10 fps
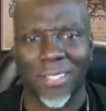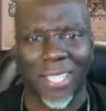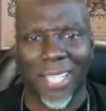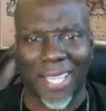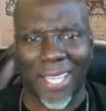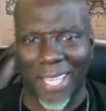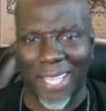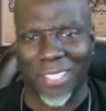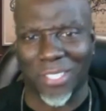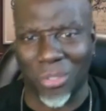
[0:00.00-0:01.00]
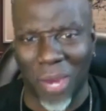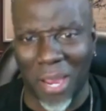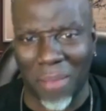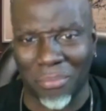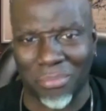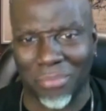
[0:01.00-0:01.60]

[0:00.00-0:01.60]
looking like an Instagram